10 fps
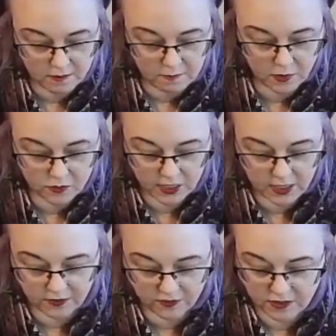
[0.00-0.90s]

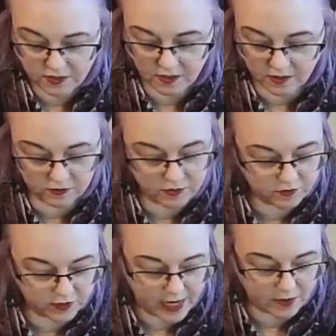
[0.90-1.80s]
motifs of
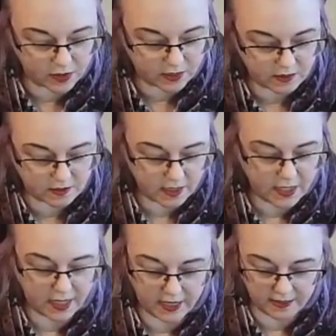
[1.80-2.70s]
flowers,
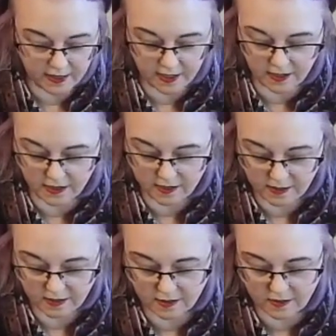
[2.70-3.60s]
and then
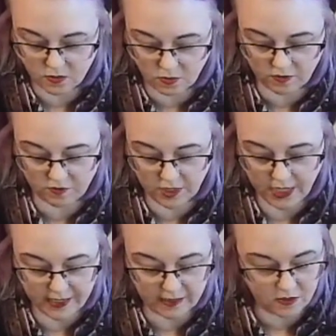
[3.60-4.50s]
this sort of
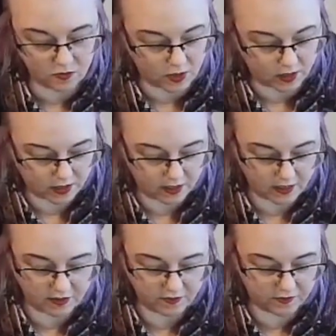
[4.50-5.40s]
lattice work
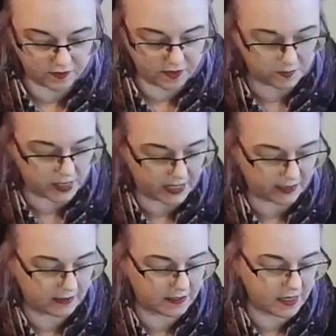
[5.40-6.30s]
of the black
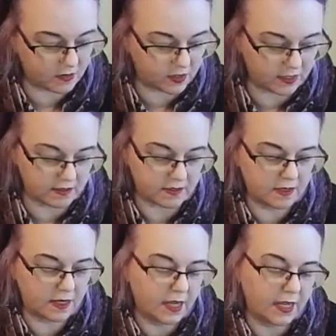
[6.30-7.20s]
sequins.
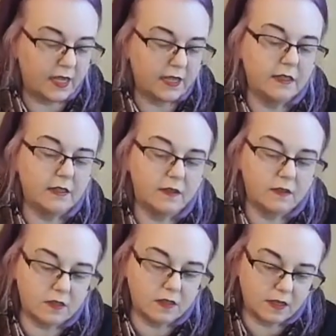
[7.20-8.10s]
And then
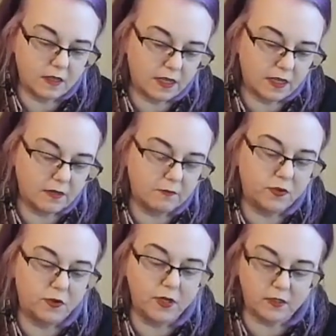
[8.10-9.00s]
there's an
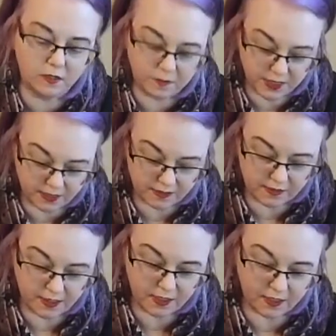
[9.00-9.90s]
embroidered piece
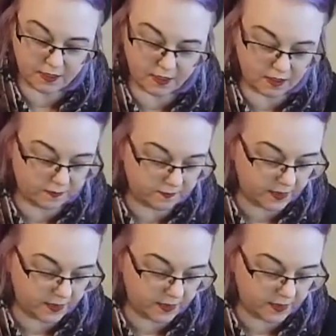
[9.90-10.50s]
here